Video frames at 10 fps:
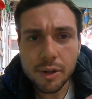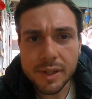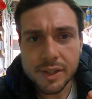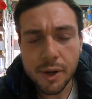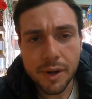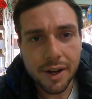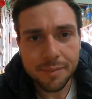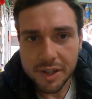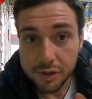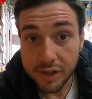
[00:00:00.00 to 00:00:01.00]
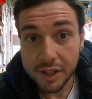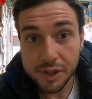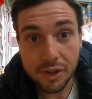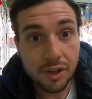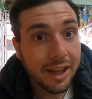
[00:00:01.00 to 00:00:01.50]
go to a soda, the
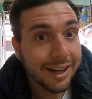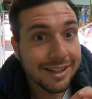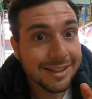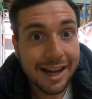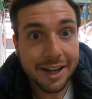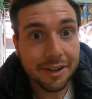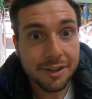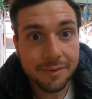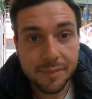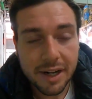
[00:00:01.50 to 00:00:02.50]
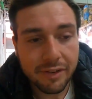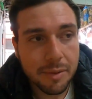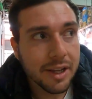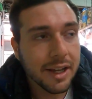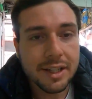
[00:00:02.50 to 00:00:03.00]
traditional like diner that
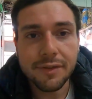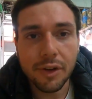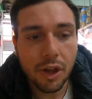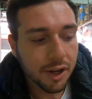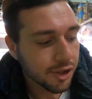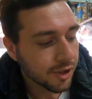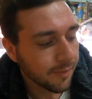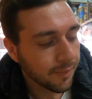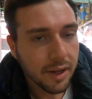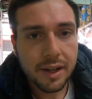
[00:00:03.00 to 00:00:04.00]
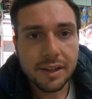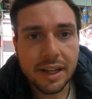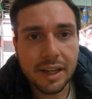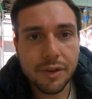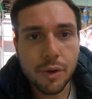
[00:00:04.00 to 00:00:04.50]
everybody eats for lunch,
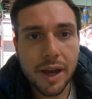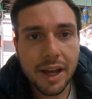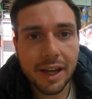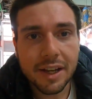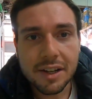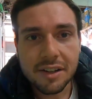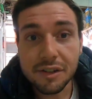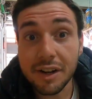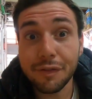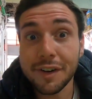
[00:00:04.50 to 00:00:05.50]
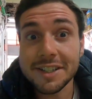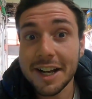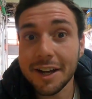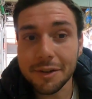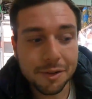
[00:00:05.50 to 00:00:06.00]
they give you a
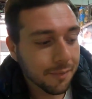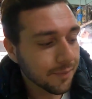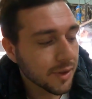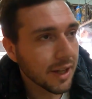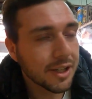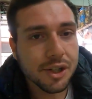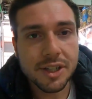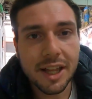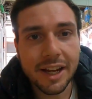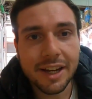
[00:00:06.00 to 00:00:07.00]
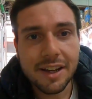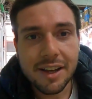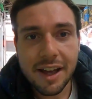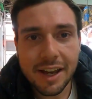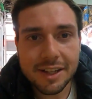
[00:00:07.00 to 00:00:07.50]
refrescado. So that's just like
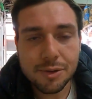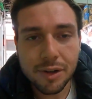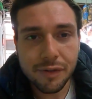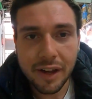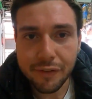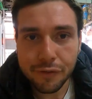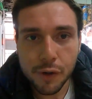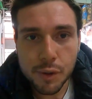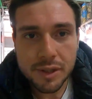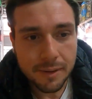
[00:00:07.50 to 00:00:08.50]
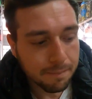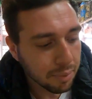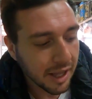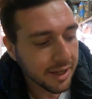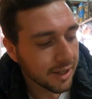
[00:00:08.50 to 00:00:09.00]
any sort of like fruit
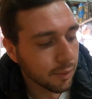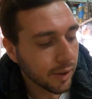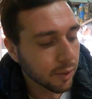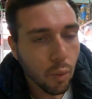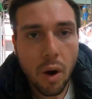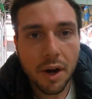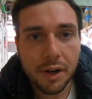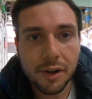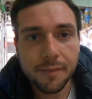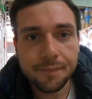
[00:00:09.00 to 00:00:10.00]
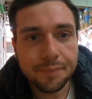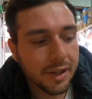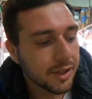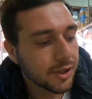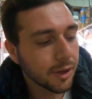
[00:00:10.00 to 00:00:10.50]
blended with water.
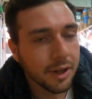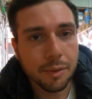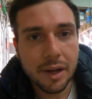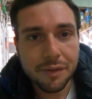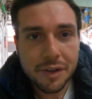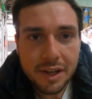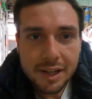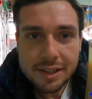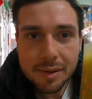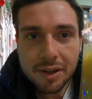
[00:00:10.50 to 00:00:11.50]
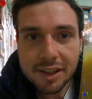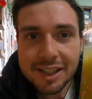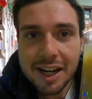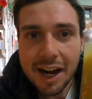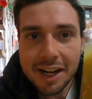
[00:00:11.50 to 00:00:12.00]
And so here we have something called
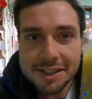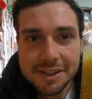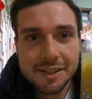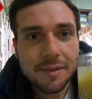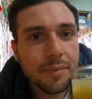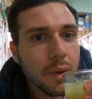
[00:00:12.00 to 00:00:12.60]
cas.